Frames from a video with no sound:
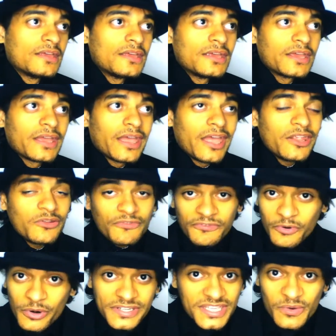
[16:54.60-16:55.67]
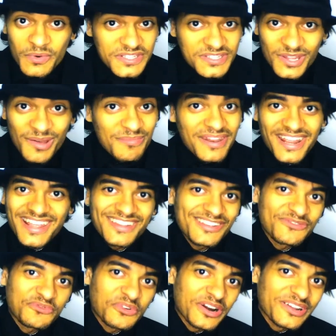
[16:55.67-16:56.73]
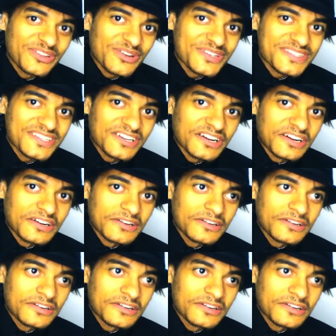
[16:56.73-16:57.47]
and of course he was nominated for an Oscar.